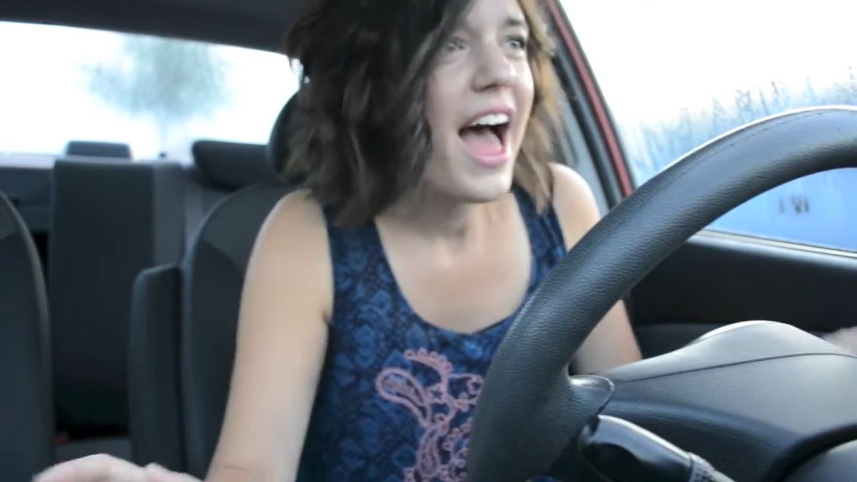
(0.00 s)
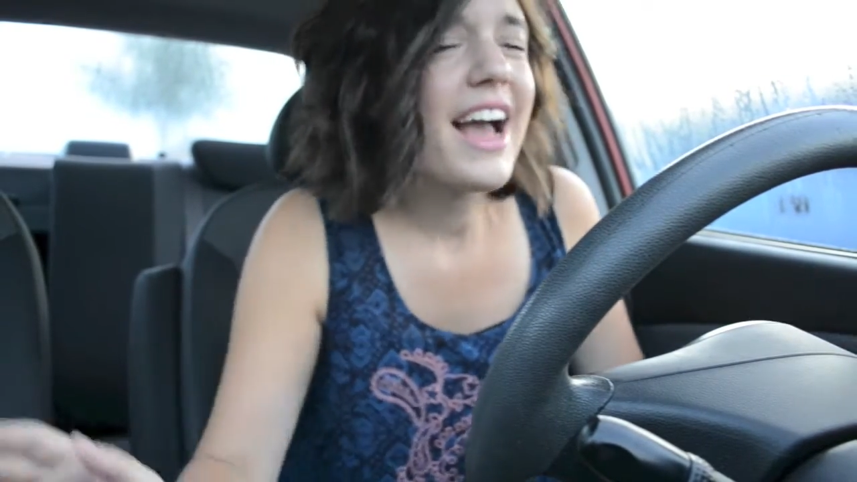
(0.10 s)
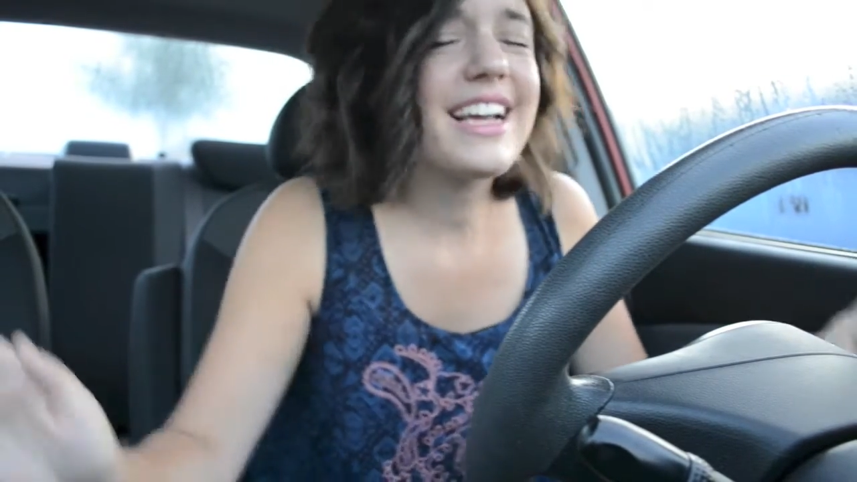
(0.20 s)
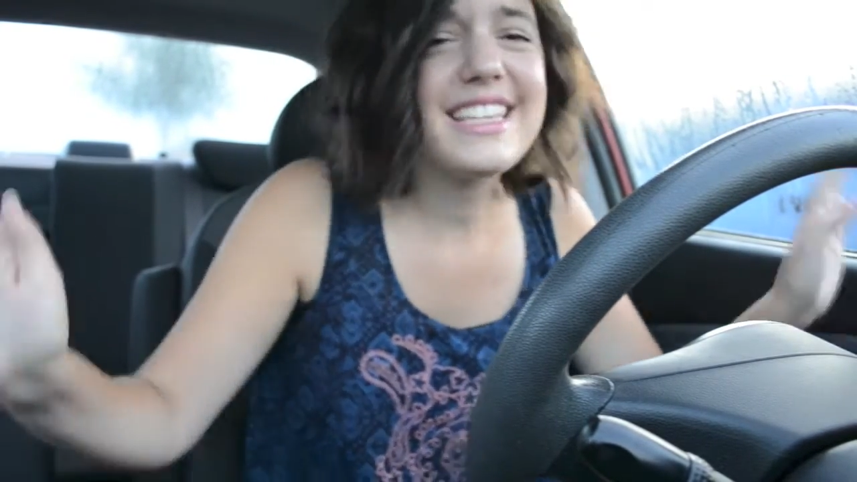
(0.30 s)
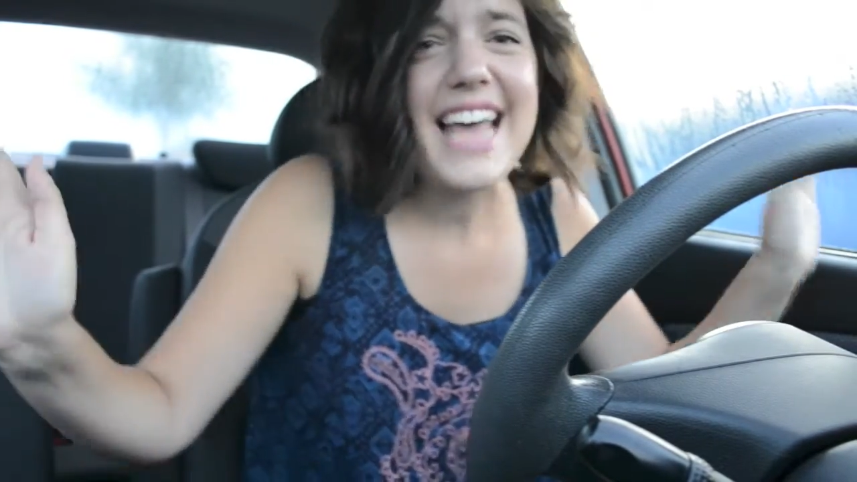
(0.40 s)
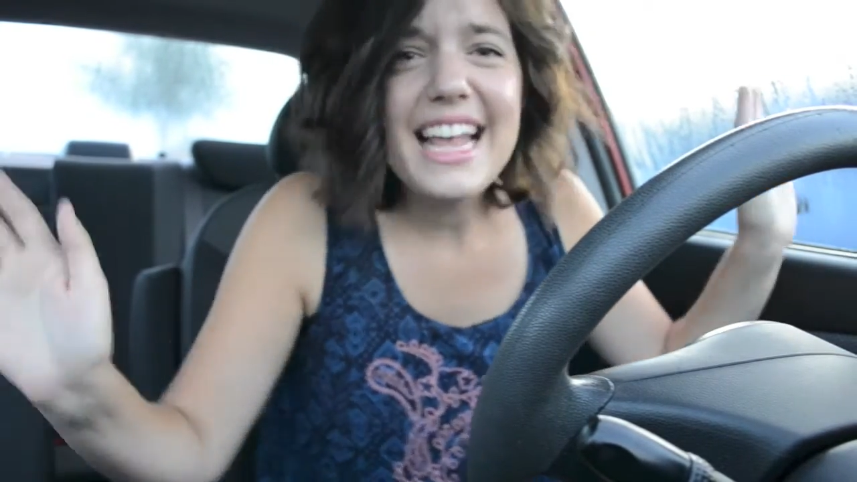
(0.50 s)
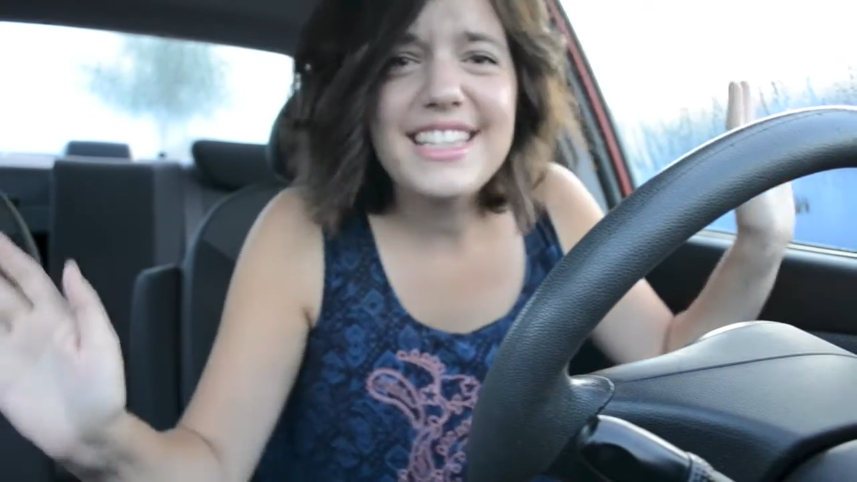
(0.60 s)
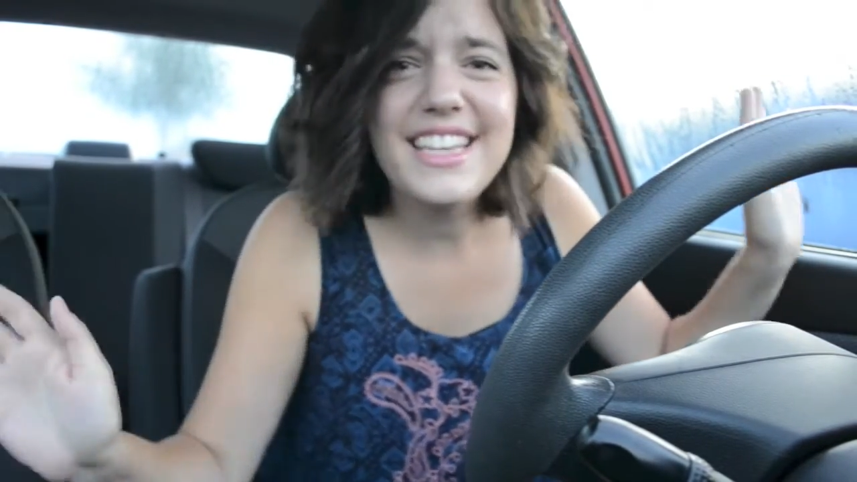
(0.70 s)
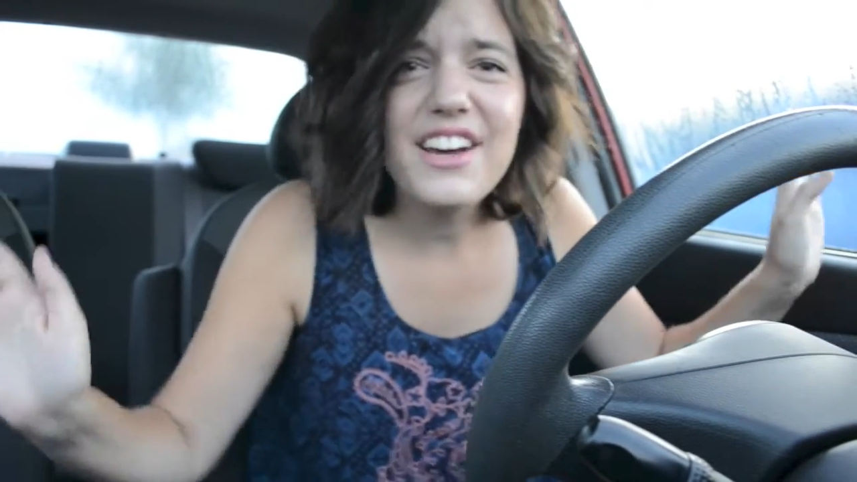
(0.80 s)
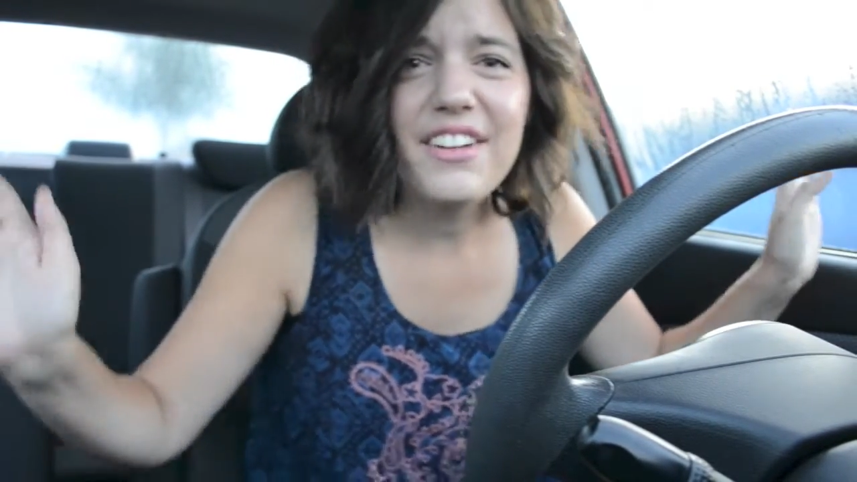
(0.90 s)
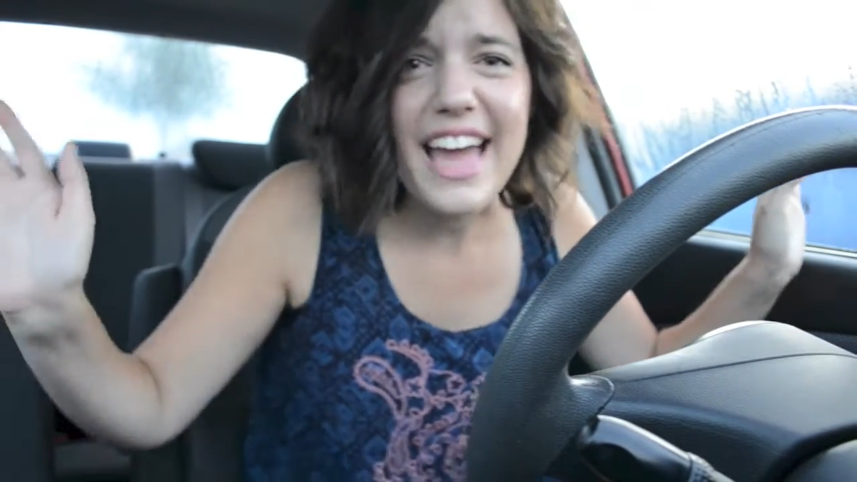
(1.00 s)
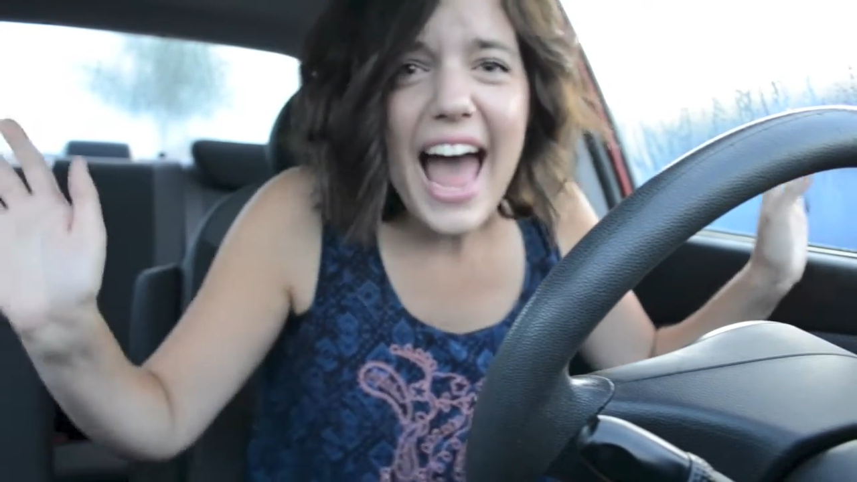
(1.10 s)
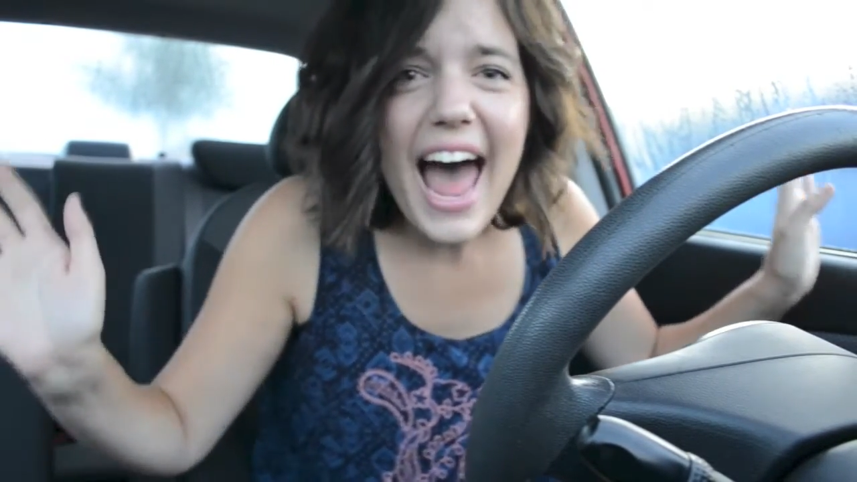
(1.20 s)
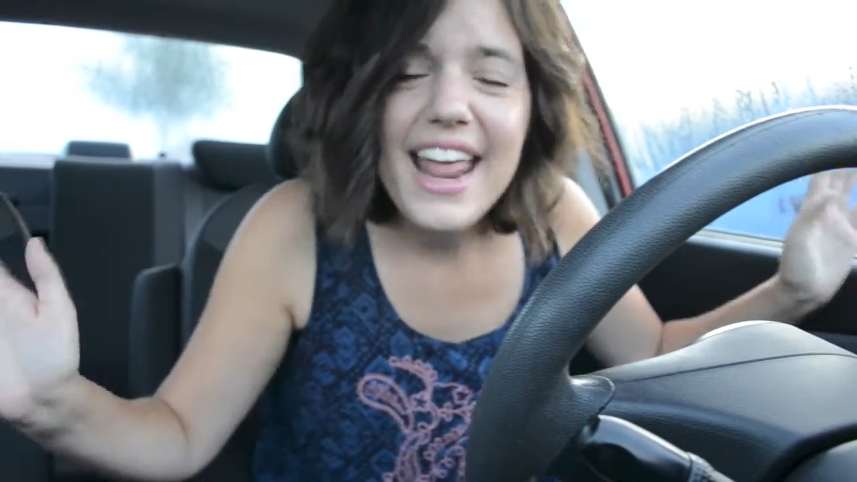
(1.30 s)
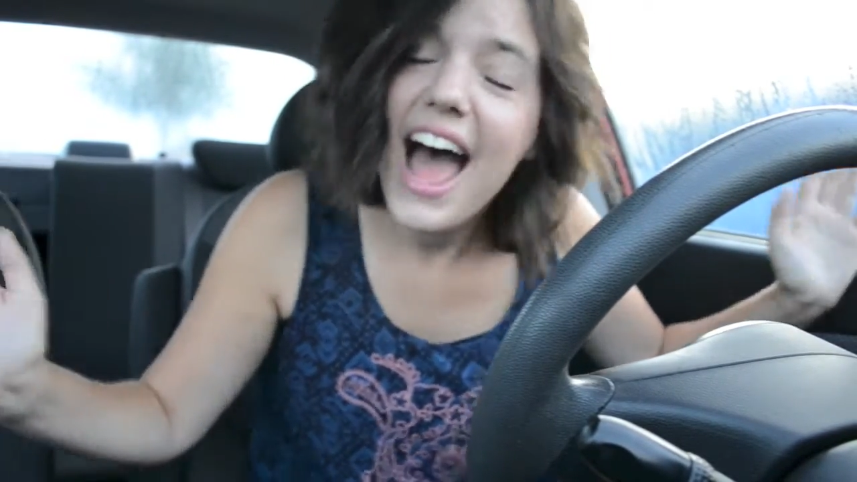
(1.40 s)
Cause I still
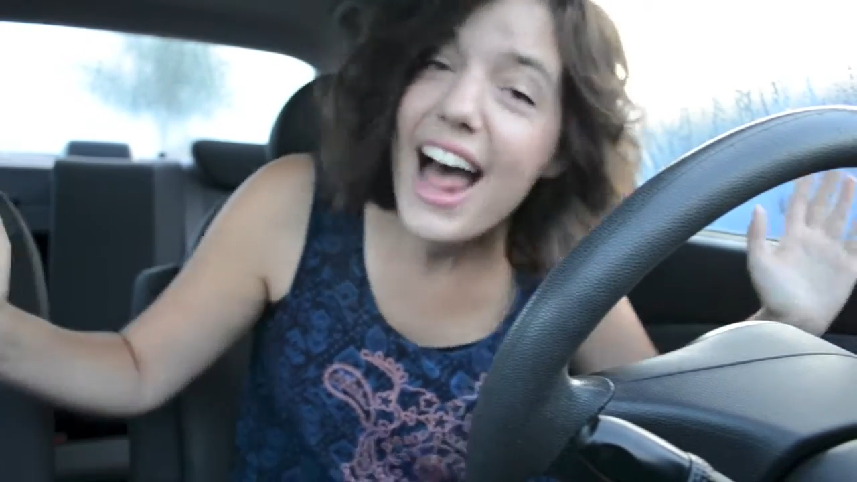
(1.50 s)
got